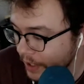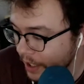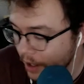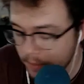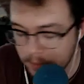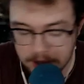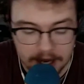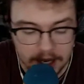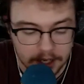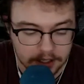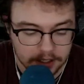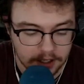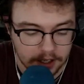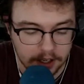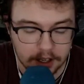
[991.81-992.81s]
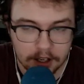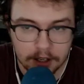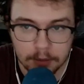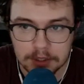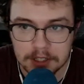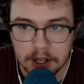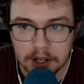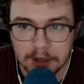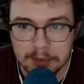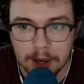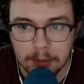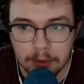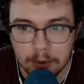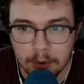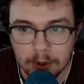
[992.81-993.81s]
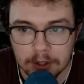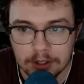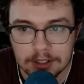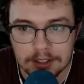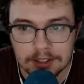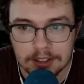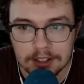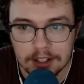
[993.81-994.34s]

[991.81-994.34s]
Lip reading: come back, we'll talk about more